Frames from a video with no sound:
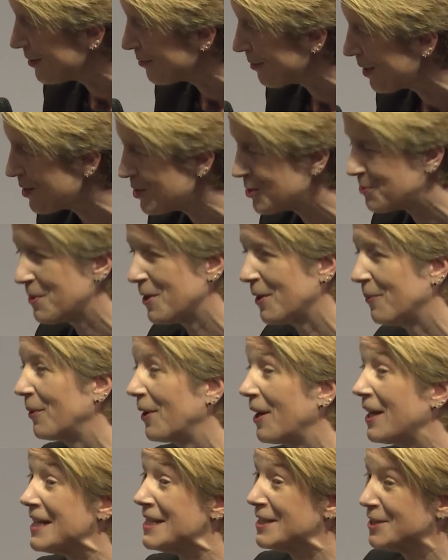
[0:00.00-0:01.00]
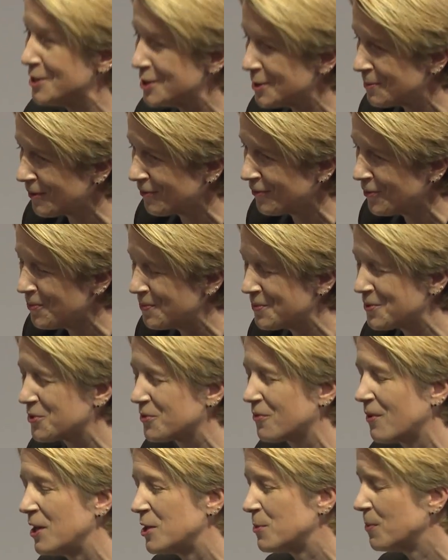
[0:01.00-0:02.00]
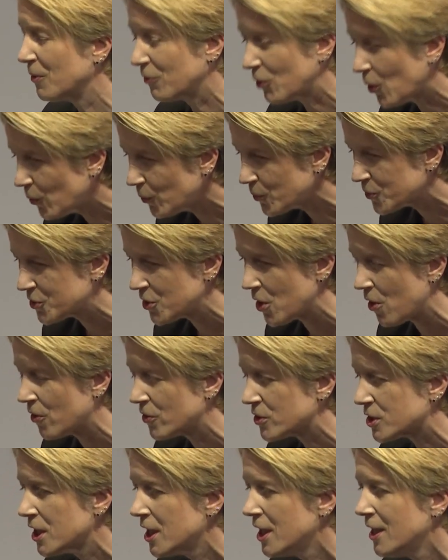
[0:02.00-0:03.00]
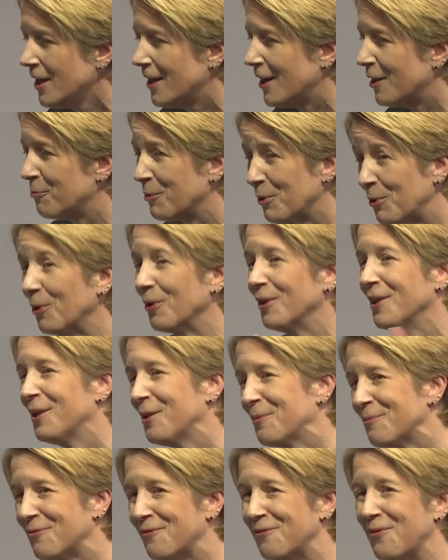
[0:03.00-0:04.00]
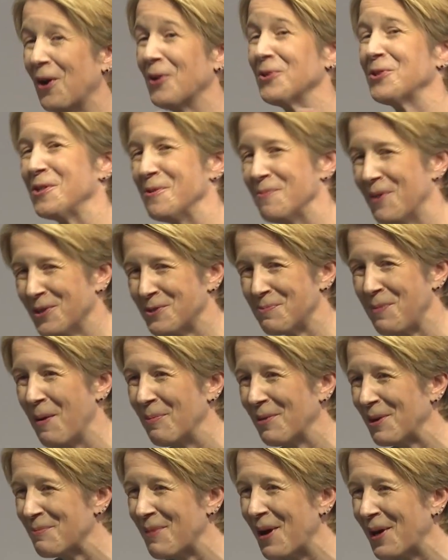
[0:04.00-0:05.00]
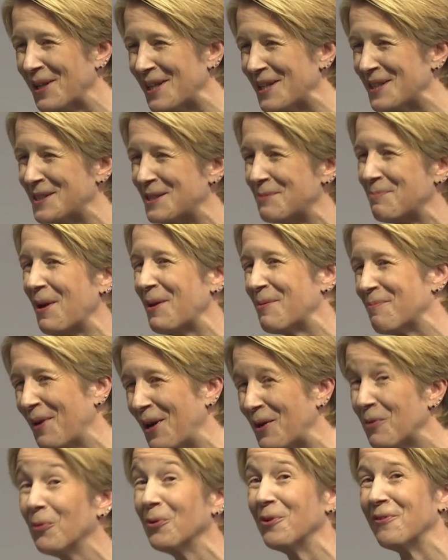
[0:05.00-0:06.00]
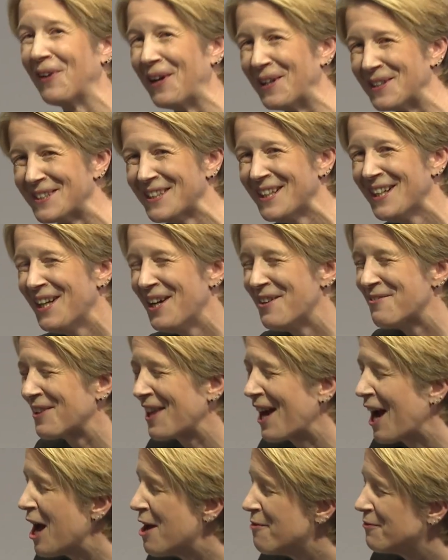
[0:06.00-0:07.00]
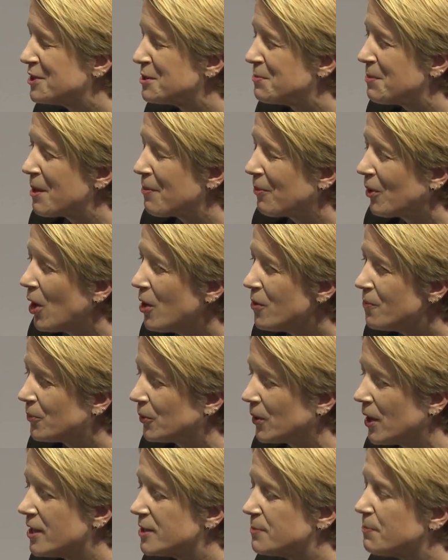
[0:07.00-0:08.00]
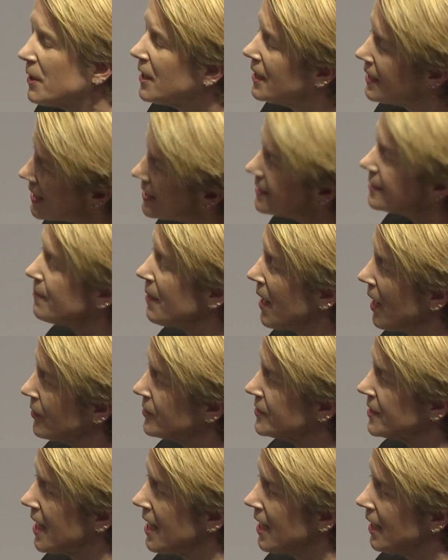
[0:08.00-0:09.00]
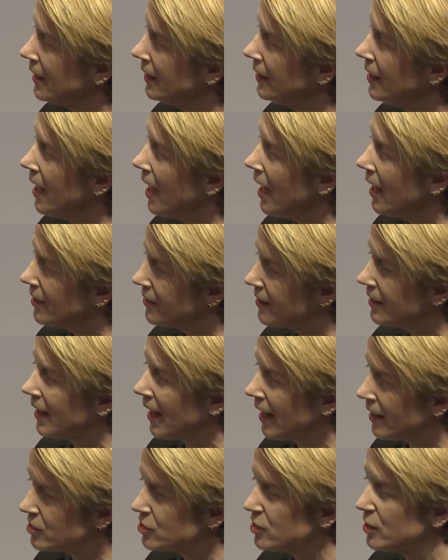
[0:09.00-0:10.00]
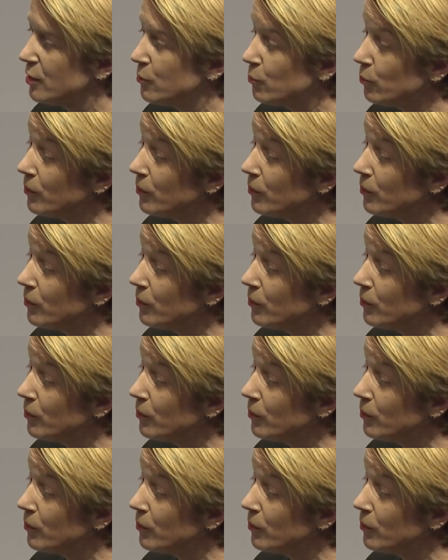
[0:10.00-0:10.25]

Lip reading: arrangement, where there isn't a performance arrangement. Of course not. Far too much public money is spent by all of us for that ever to be appropriate. But it is about saying, I think actually,